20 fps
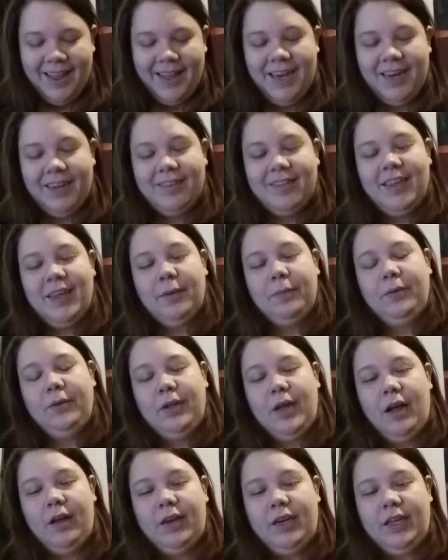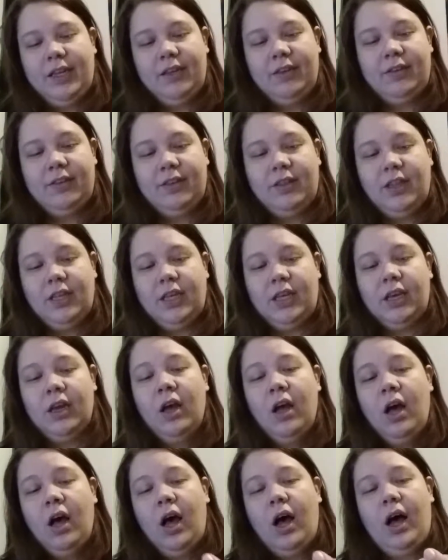the next thing I pull out is the,
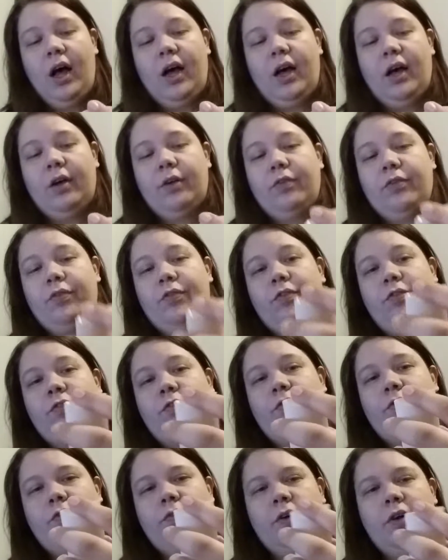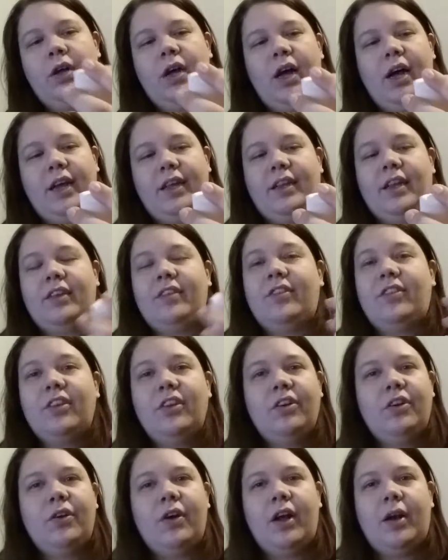uh, I, I,
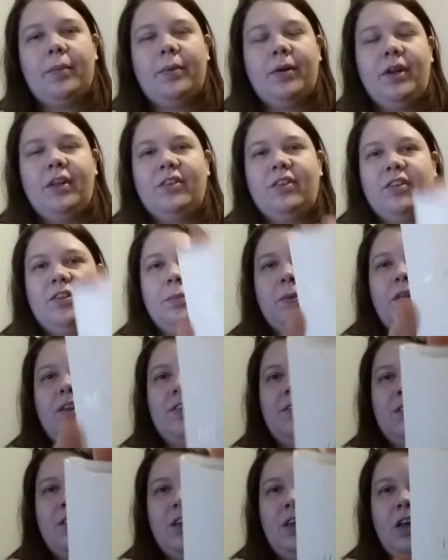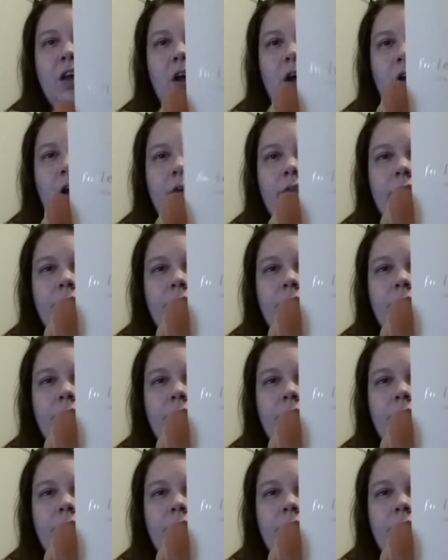still don't know how to pronounce this, but it's the uh,